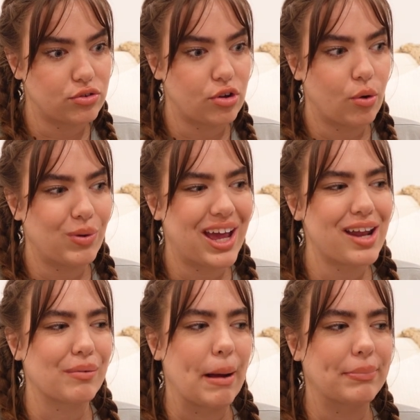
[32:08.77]
So we
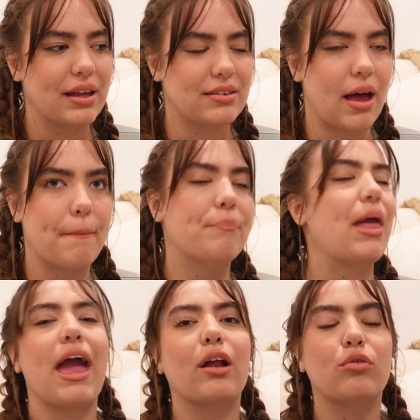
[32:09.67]
kind of wrapped things up
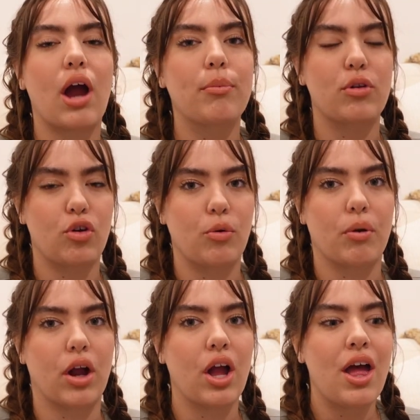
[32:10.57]
and grabbed an
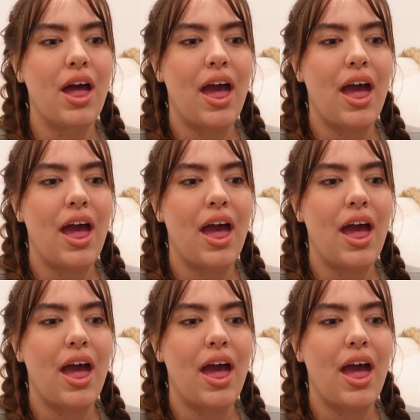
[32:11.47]
Uber